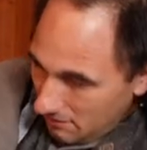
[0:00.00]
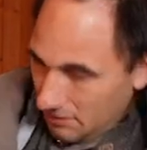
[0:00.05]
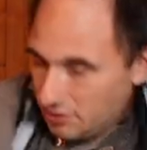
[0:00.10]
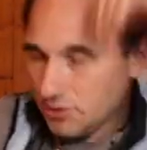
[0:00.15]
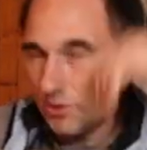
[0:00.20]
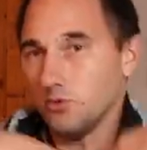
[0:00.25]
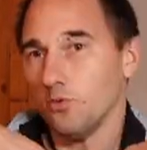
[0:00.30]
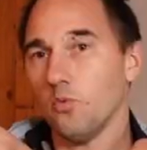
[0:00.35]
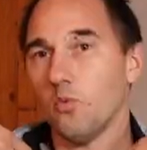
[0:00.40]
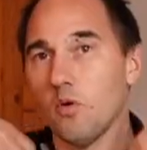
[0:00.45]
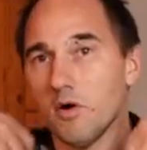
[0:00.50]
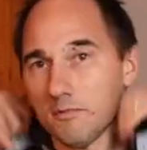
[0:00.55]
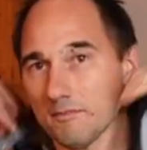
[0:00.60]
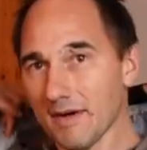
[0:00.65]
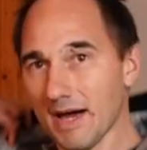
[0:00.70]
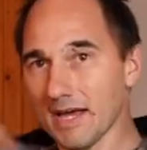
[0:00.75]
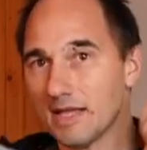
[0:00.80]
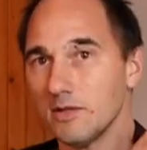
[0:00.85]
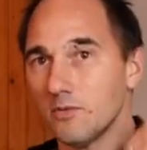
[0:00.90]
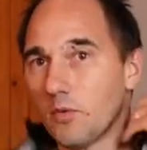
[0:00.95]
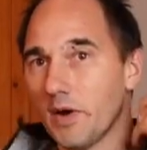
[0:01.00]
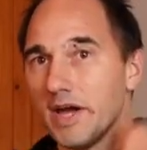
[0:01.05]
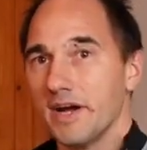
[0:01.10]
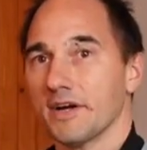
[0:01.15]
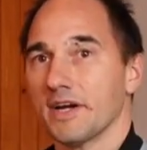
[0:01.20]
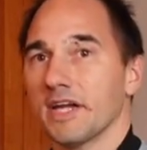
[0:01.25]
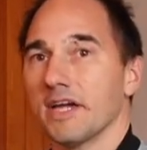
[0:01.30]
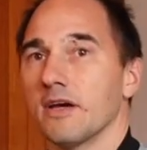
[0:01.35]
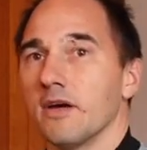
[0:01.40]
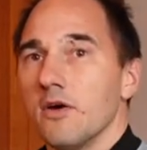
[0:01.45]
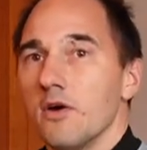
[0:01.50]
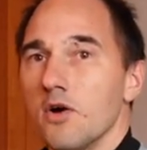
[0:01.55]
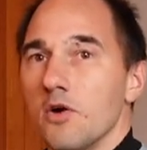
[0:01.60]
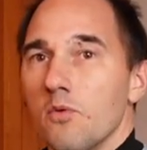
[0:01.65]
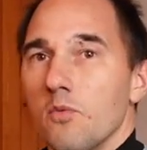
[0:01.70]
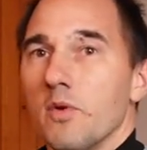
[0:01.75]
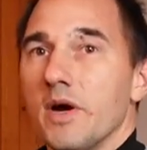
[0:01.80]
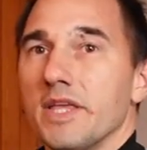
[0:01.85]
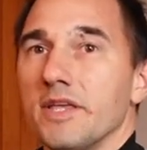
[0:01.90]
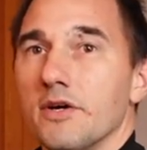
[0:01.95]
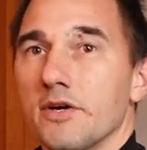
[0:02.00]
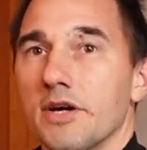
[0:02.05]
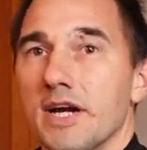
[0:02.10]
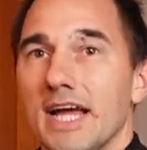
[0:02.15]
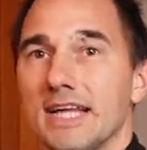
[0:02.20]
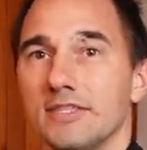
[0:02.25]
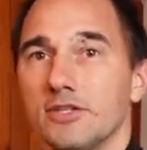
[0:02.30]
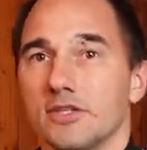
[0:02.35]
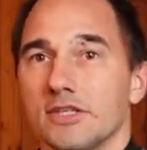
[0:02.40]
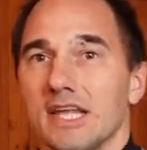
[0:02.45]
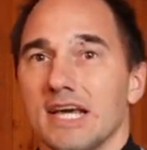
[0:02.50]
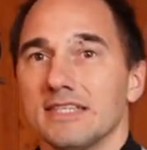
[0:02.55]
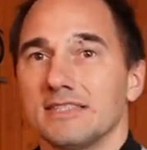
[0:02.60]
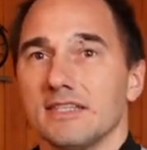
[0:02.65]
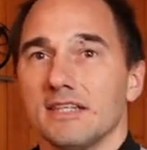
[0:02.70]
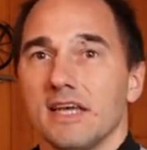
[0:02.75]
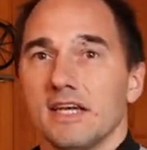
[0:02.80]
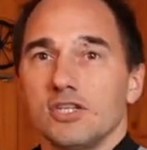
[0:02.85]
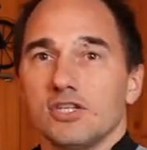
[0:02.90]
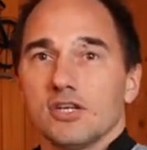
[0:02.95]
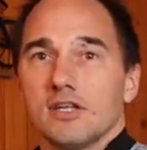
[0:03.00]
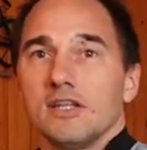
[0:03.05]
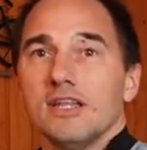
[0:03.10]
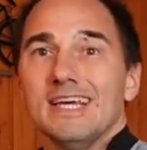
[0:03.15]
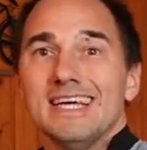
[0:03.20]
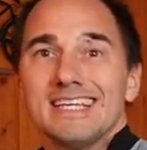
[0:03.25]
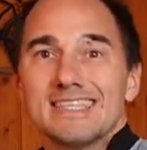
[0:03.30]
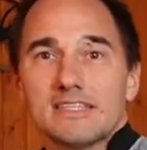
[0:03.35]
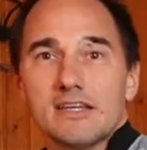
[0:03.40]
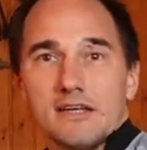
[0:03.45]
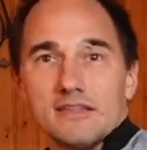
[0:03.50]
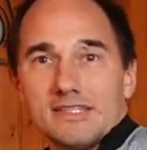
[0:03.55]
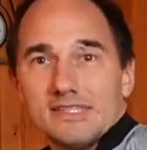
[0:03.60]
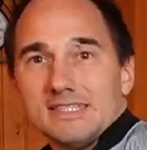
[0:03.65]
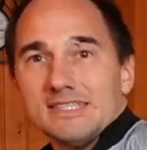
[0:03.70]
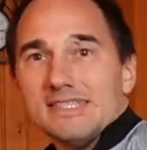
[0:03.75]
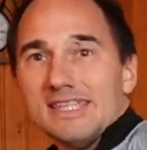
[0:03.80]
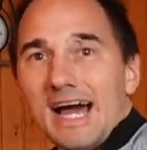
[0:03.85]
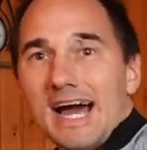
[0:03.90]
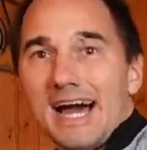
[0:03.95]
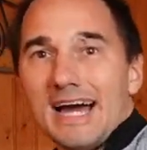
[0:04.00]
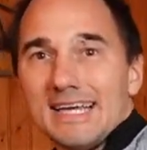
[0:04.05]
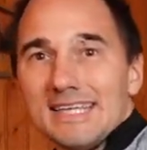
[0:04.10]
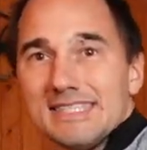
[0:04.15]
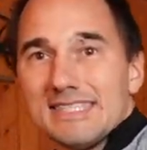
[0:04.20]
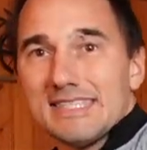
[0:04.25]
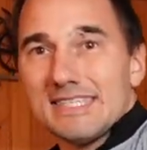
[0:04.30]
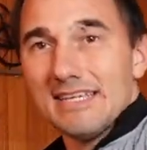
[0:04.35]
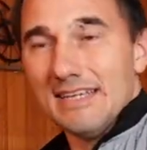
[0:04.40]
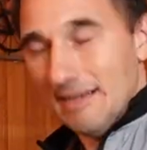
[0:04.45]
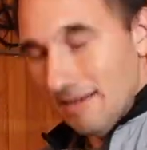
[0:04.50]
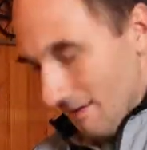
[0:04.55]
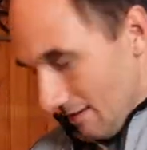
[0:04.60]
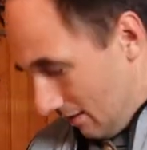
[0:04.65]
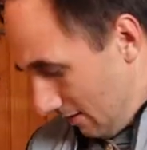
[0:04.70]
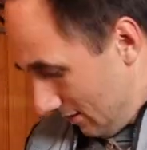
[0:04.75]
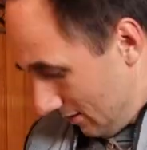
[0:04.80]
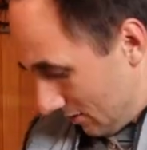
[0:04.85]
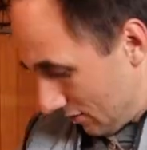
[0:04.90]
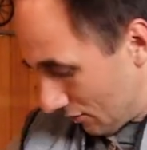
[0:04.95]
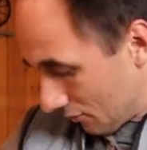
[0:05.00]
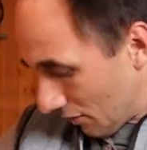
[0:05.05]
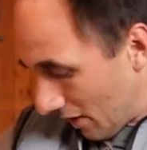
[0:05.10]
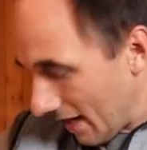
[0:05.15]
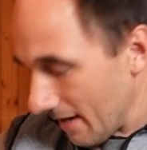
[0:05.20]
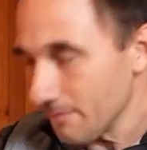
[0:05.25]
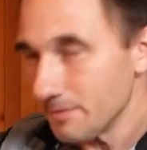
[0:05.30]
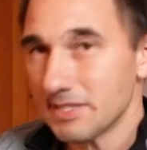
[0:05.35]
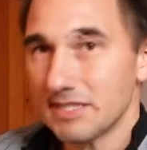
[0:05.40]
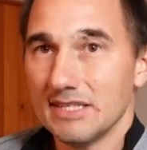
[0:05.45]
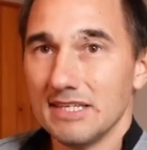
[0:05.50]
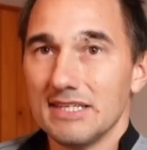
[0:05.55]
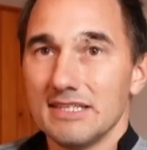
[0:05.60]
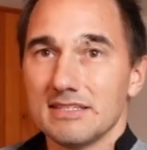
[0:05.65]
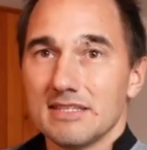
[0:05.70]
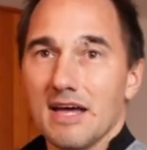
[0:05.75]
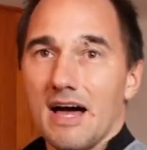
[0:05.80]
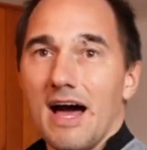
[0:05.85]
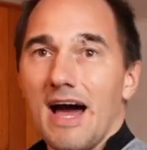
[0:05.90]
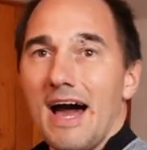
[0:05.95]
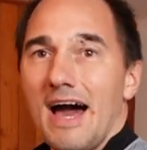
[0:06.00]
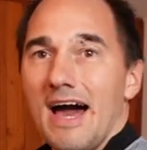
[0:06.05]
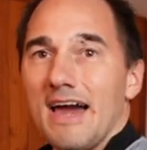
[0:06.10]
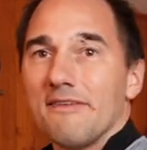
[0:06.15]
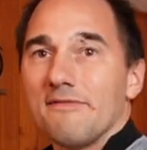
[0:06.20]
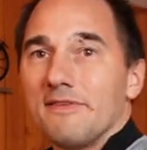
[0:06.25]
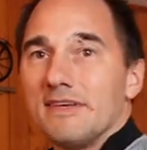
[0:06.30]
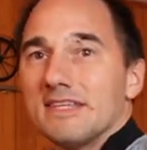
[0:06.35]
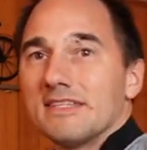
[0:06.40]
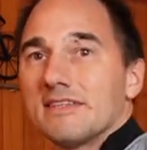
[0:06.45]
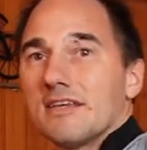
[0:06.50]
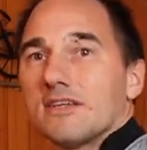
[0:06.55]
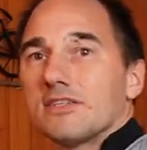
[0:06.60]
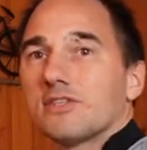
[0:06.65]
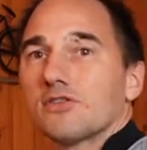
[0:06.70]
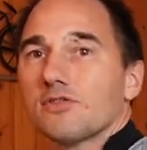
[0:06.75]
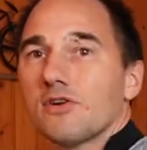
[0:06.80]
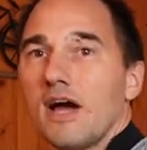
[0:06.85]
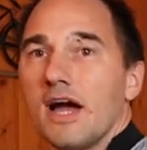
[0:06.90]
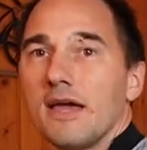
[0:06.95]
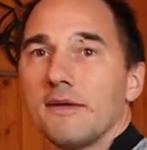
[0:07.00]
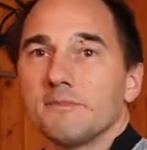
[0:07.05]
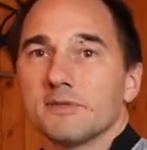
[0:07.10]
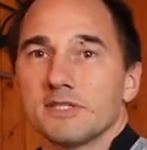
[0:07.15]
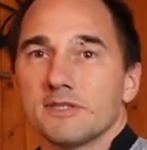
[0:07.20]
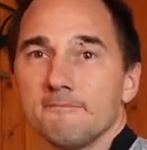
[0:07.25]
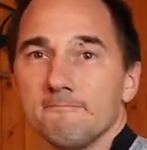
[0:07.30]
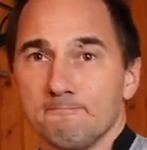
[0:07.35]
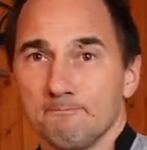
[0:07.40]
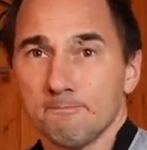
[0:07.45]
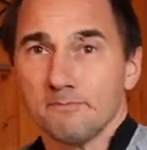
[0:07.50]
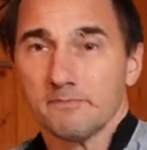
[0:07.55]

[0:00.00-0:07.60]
that you won't mind wearing when you're at your destination. It's got these nice stripes, these high-vis stripes,